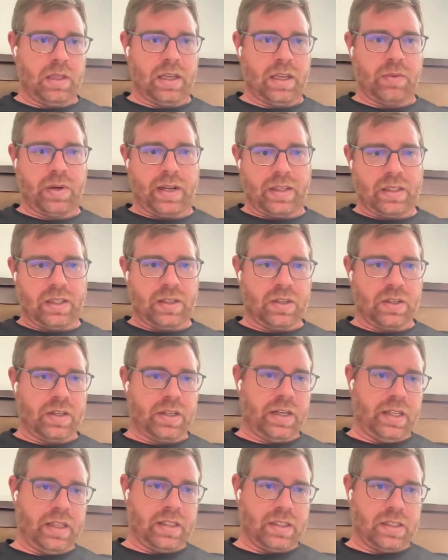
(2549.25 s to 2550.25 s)
But like when I
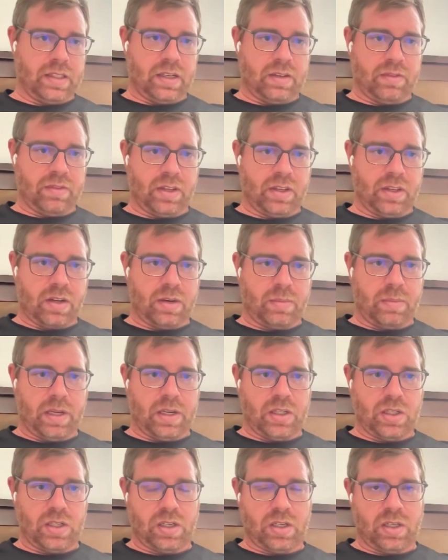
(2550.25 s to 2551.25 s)
click on any of the stuff like
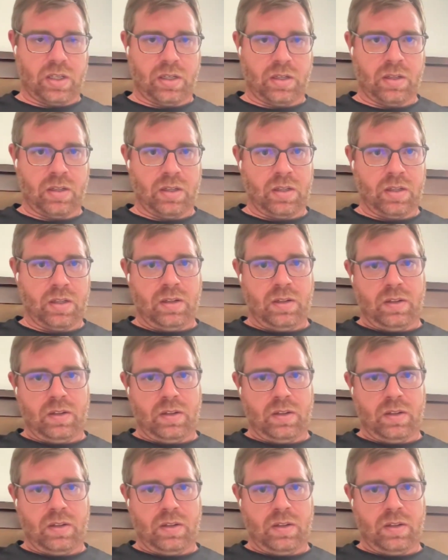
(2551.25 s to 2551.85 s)
automation